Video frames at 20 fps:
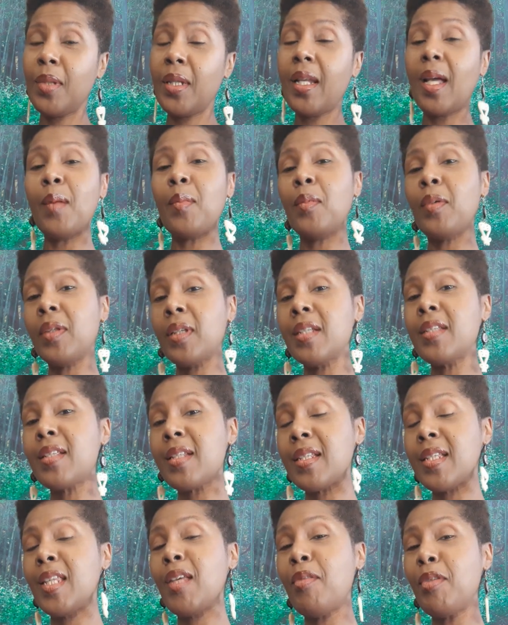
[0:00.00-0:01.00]
And I'm really
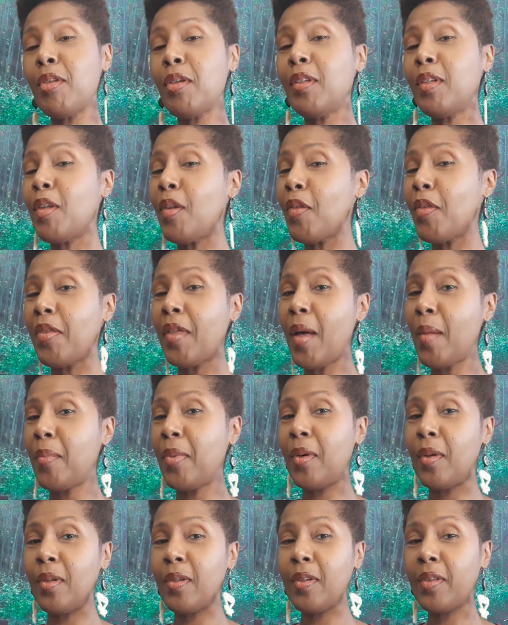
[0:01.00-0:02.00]
just giving you a little
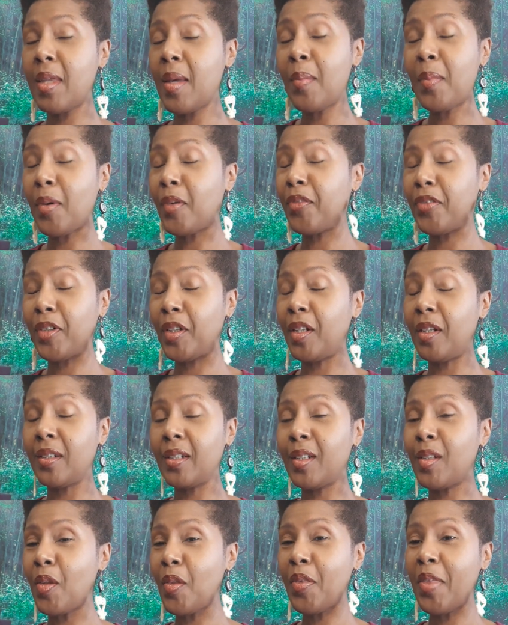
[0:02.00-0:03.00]
fumble, thimbleful, a
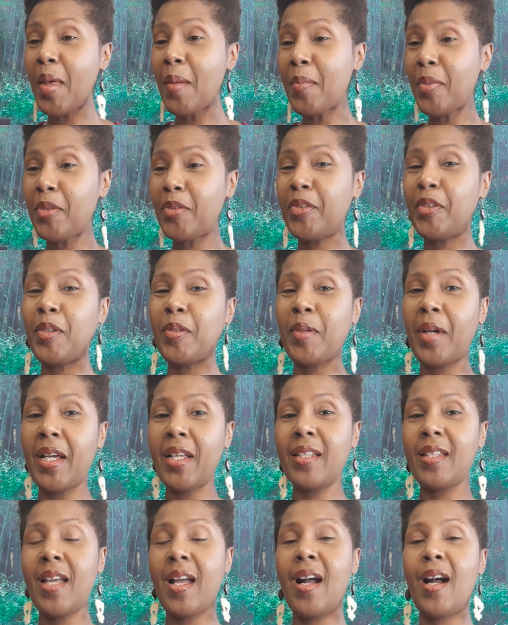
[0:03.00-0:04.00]
little thimbleful
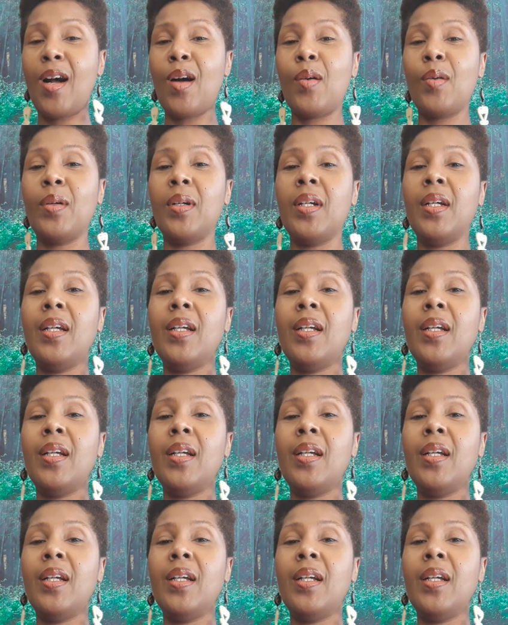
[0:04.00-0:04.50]
right now.